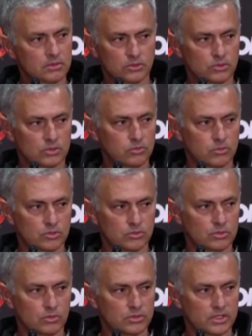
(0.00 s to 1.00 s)
You don't want
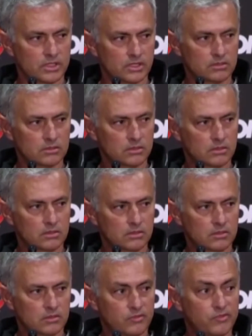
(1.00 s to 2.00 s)
to know who they are.
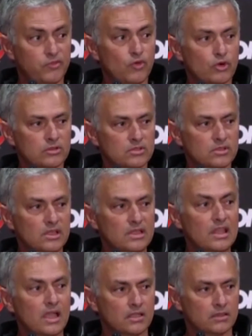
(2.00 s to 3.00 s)

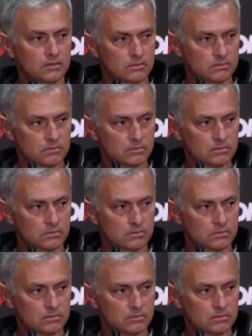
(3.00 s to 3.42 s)
49.